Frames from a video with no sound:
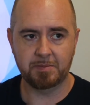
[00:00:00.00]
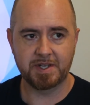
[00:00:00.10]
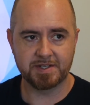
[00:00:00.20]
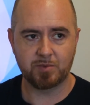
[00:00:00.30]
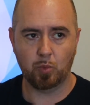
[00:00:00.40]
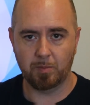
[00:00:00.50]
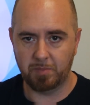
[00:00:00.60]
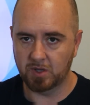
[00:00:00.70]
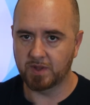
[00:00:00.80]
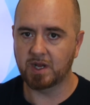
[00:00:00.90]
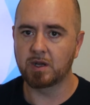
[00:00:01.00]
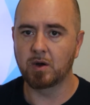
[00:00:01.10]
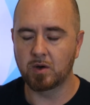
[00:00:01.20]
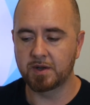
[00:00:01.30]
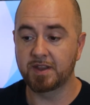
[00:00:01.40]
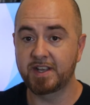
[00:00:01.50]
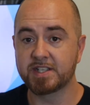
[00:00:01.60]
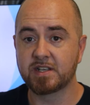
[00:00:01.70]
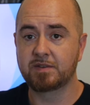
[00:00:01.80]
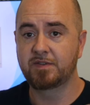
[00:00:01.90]
is we're building it on
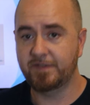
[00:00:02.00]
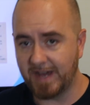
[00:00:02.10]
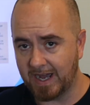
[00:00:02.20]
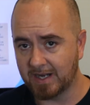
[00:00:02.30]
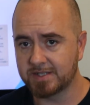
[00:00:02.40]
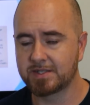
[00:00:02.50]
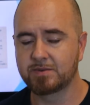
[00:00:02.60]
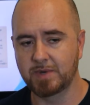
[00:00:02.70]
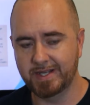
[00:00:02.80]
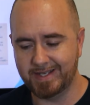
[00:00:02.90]
these facts, right?